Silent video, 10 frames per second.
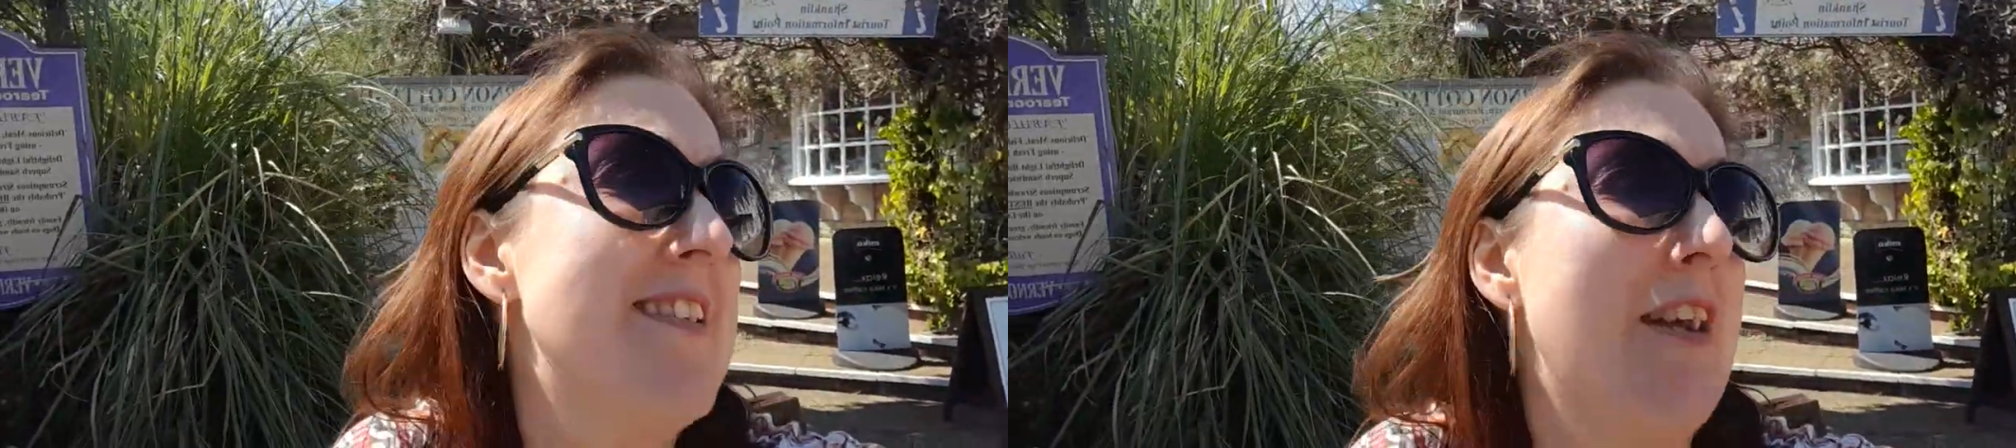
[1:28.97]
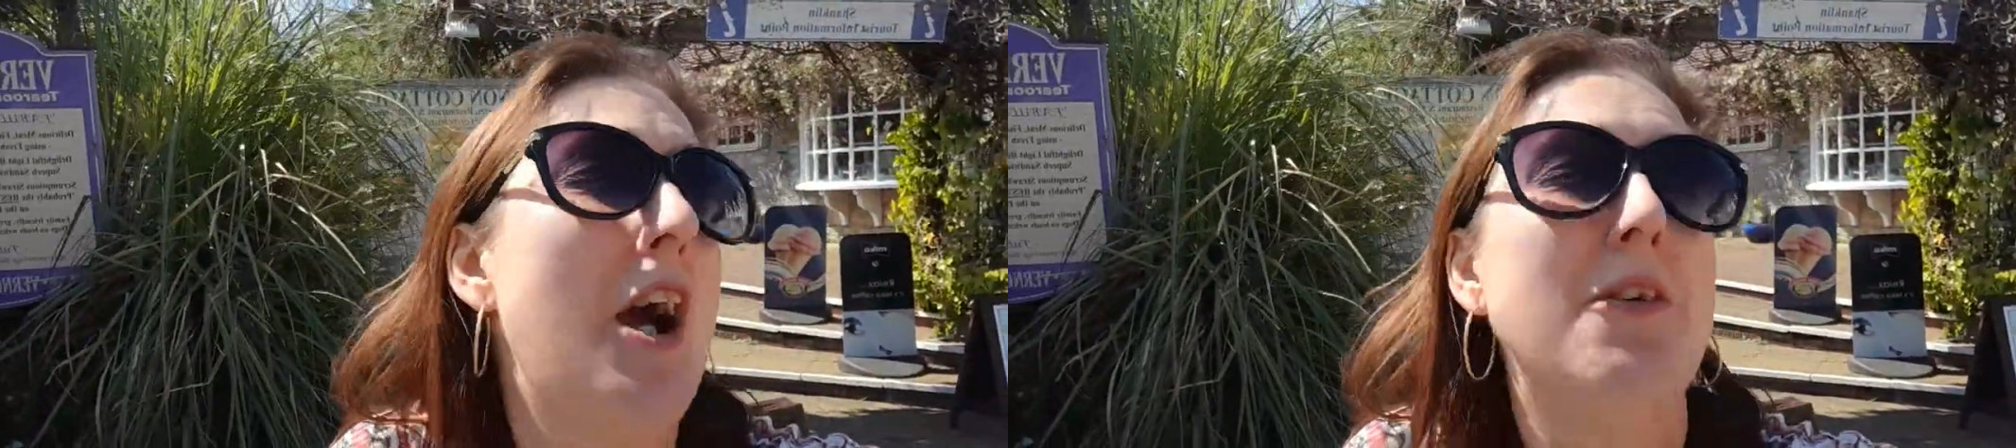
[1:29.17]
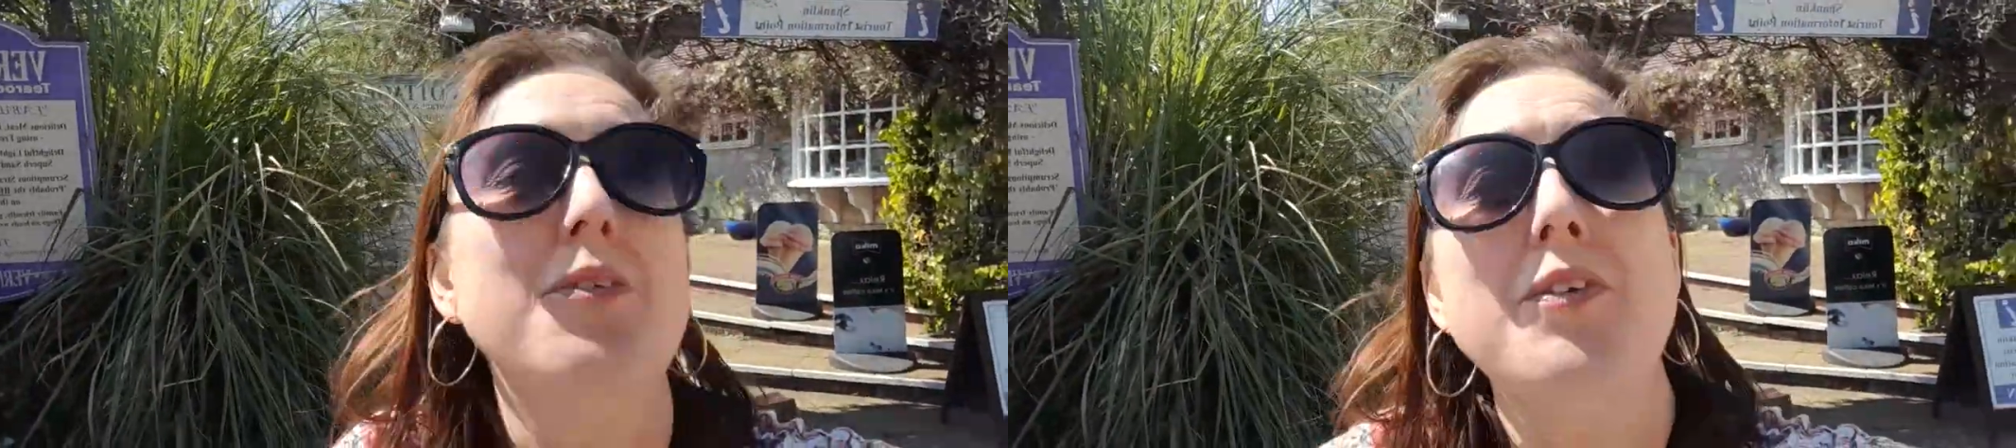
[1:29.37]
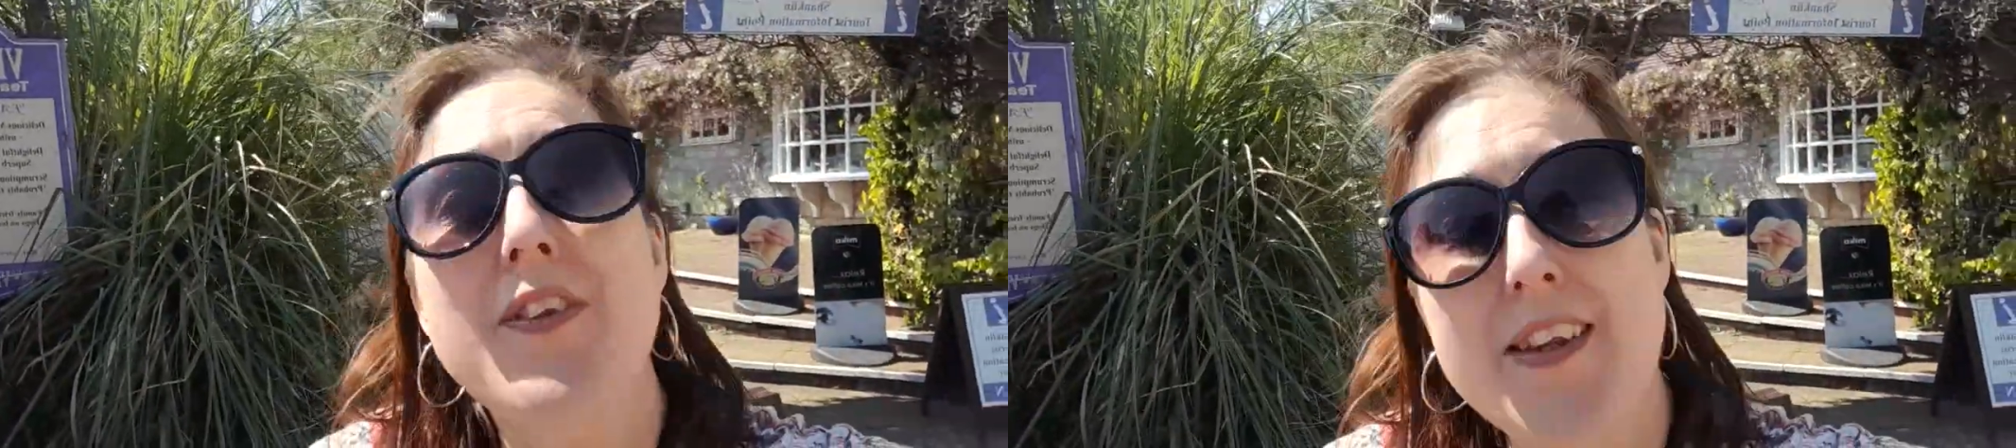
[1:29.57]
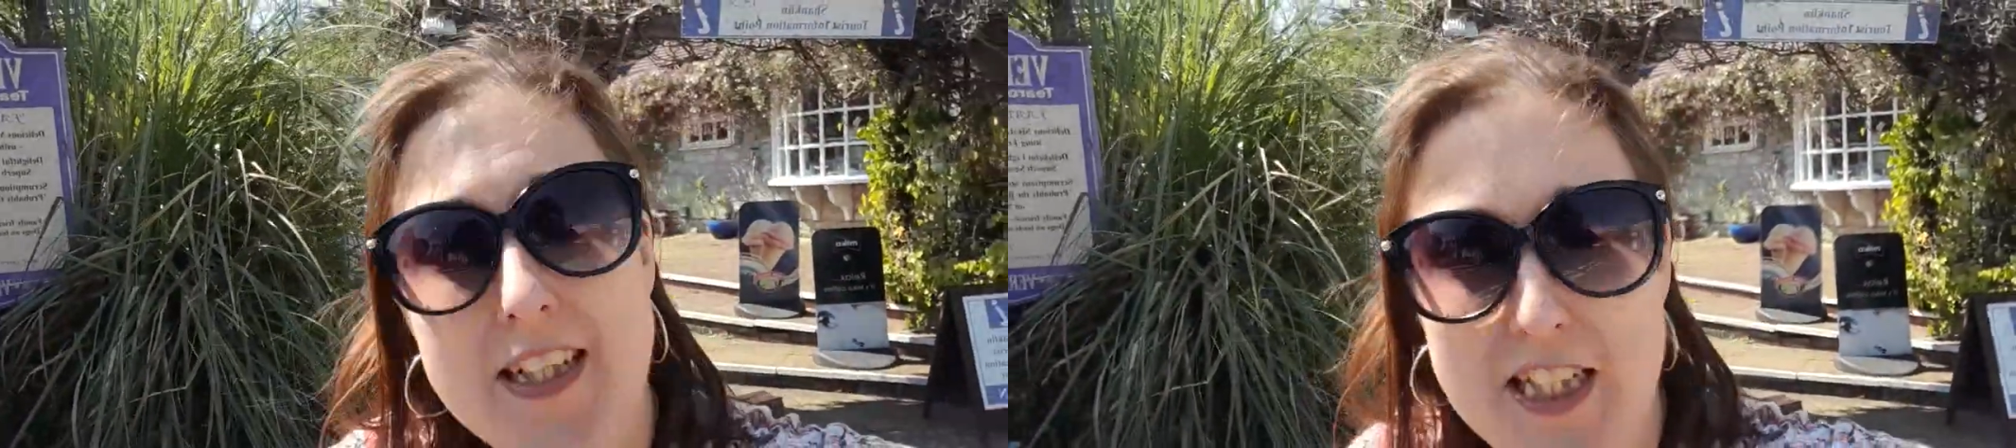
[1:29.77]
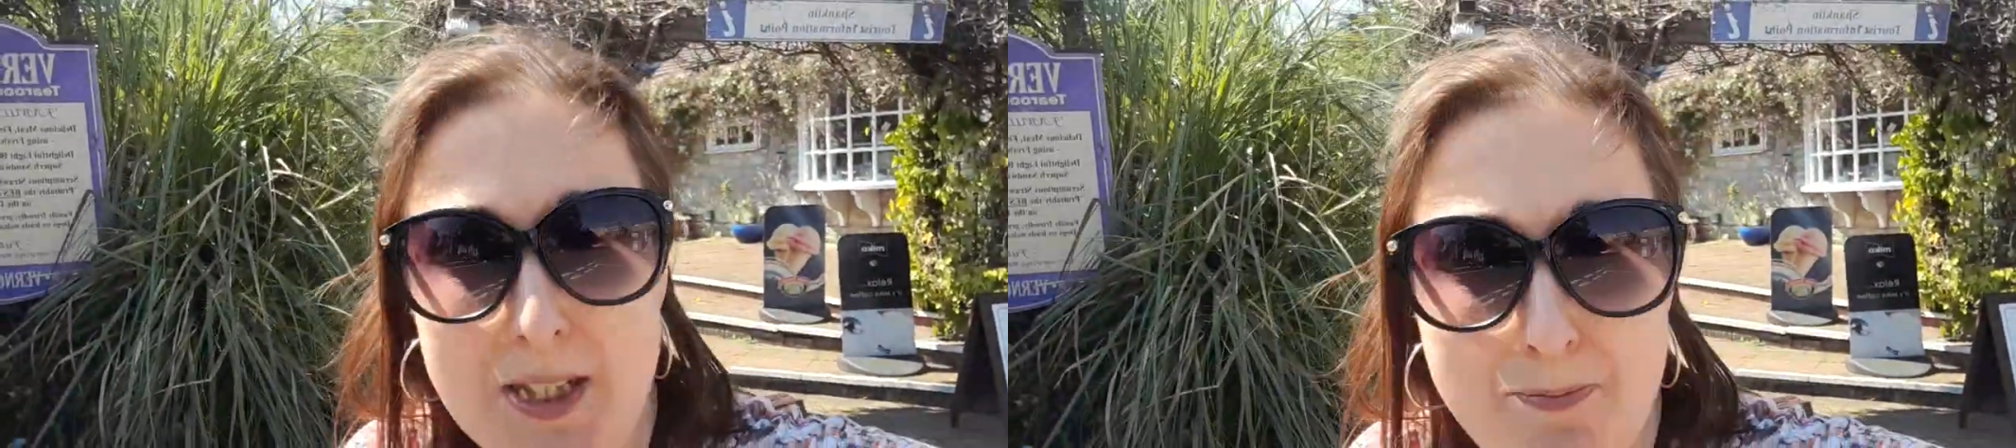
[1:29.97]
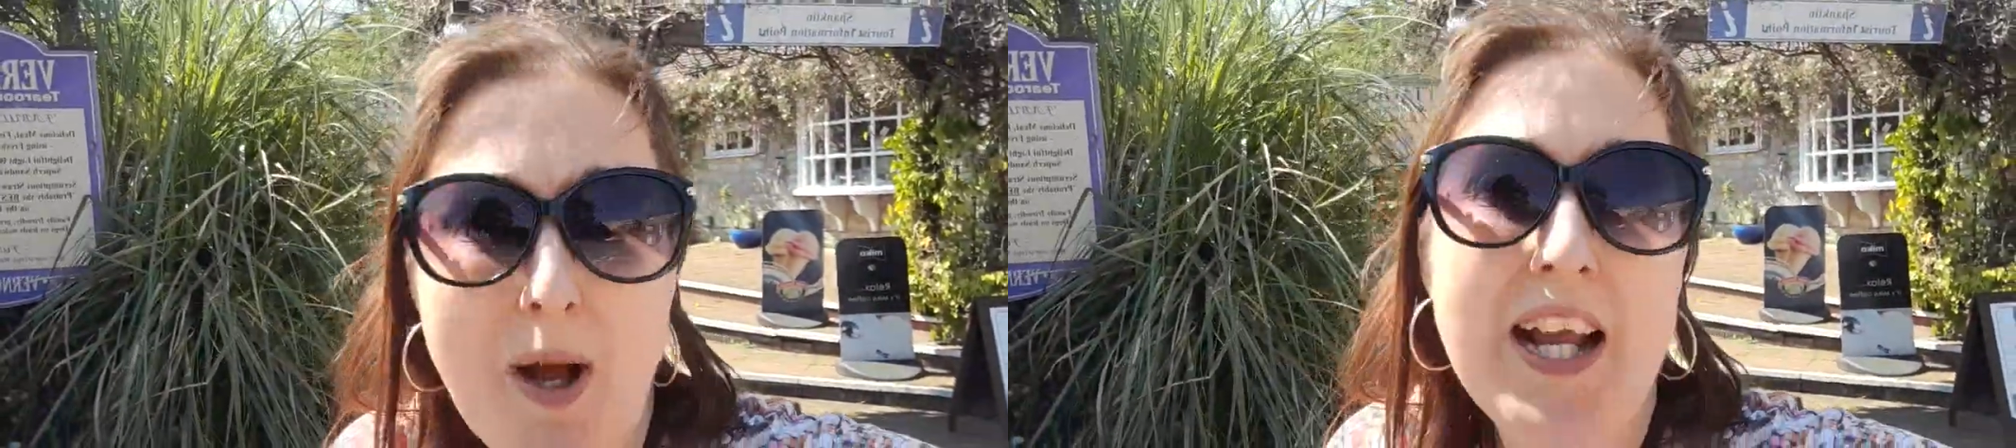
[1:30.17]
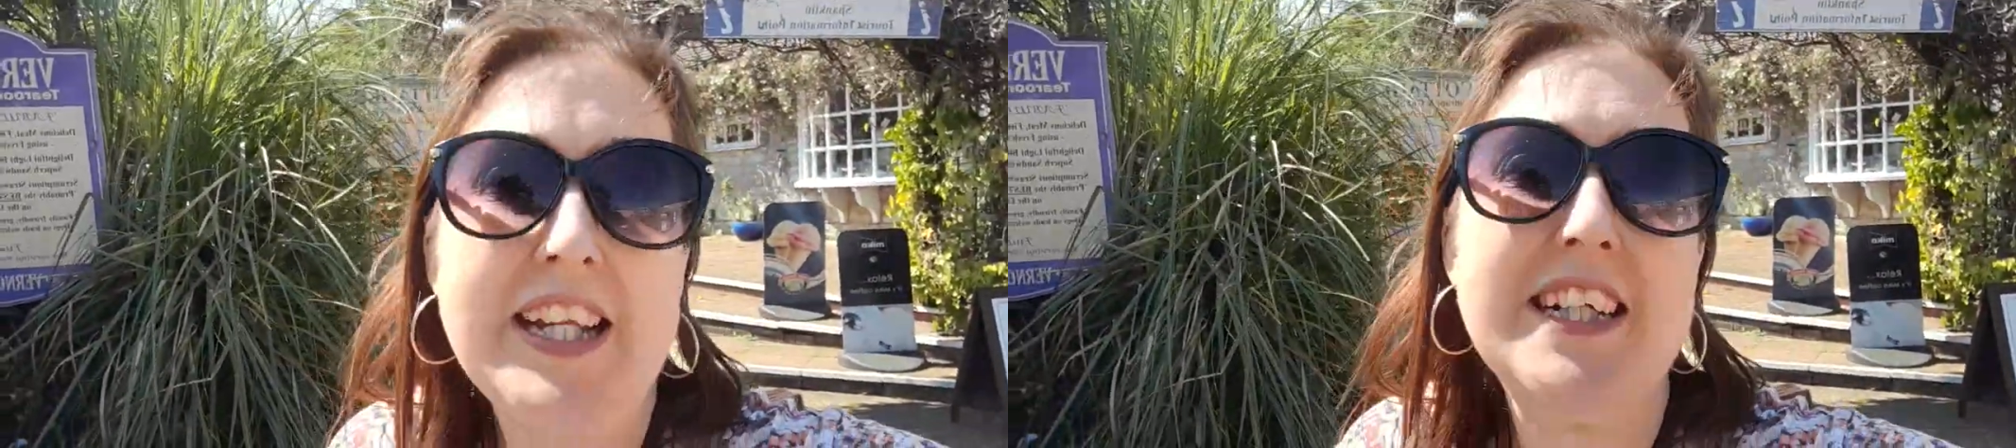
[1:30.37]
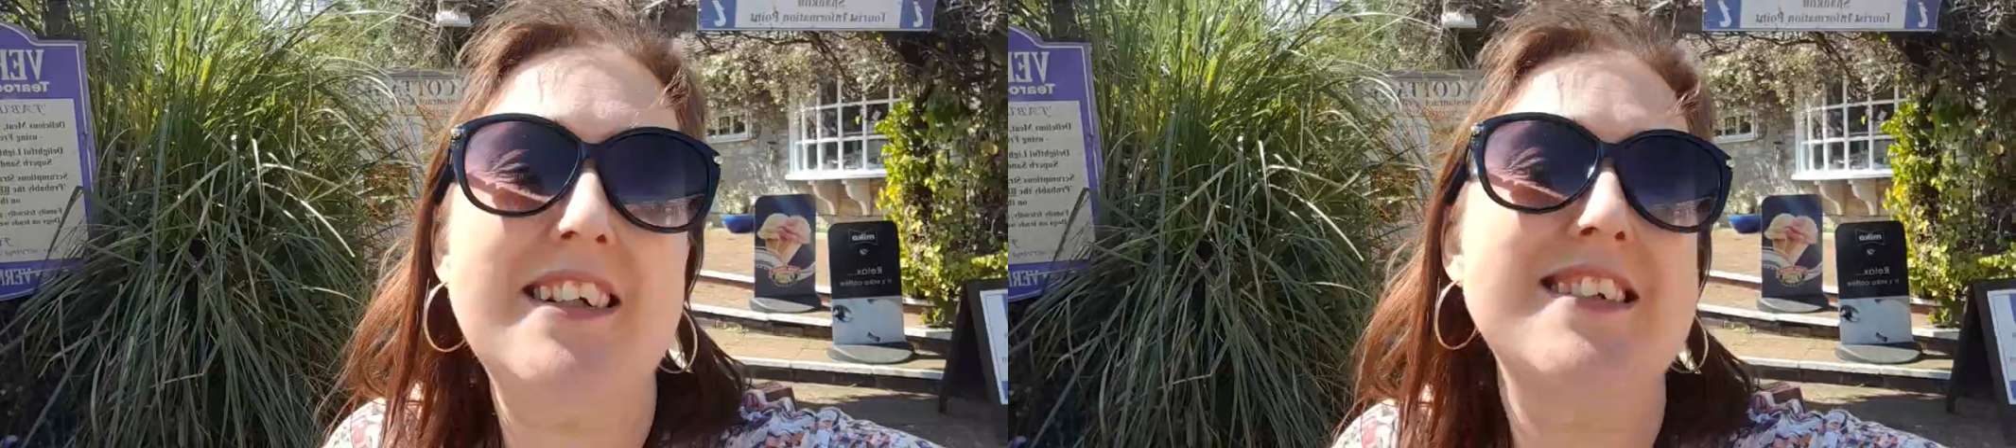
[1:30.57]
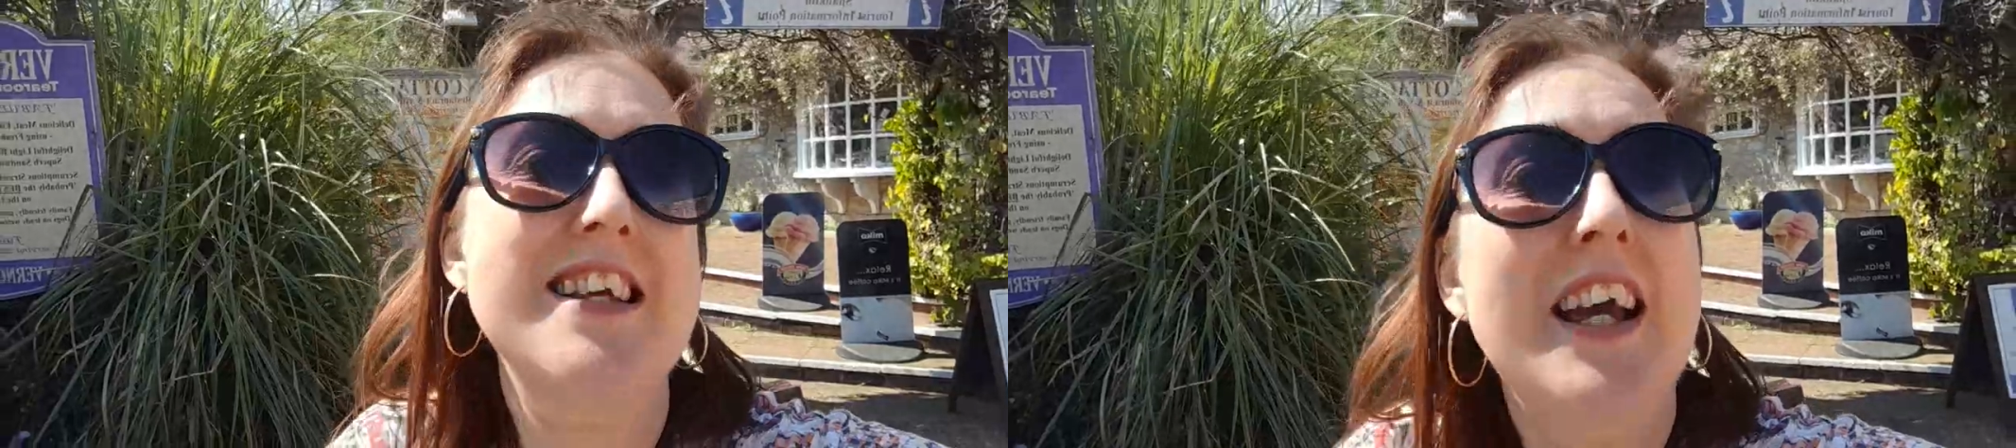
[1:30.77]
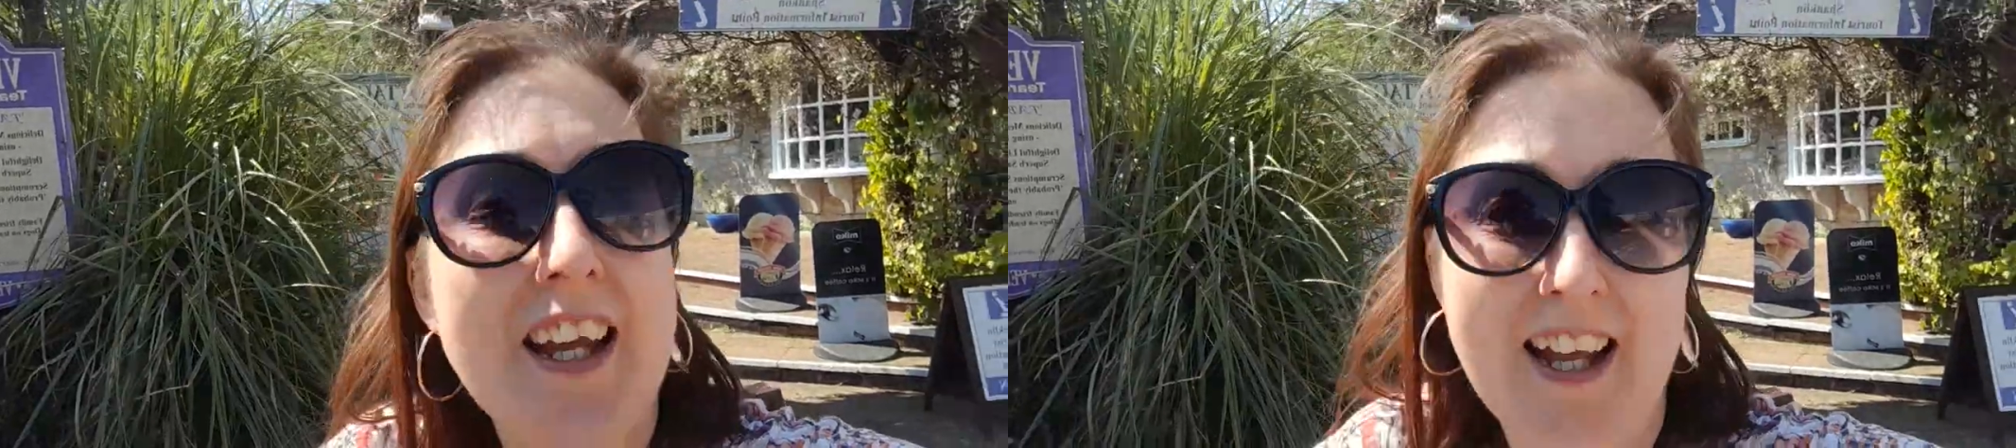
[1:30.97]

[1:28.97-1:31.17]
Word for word: scones that she baked